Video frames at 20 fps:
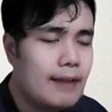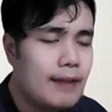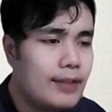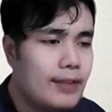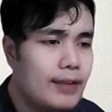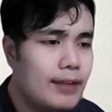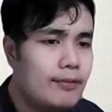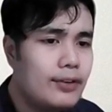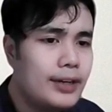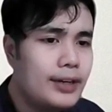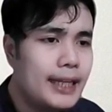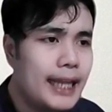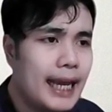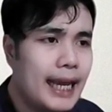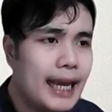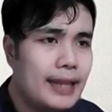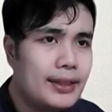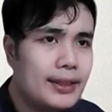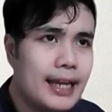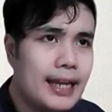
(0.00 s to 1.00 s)
I never
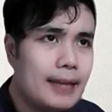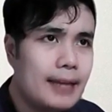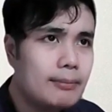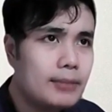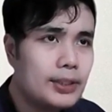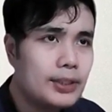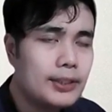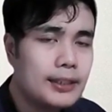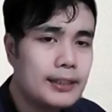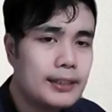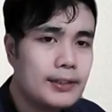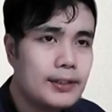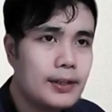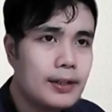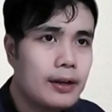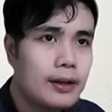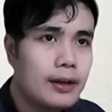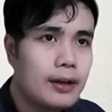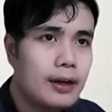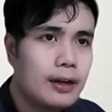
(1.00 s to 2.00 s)
really had that much
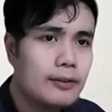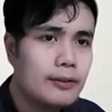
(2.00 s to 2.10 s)
sense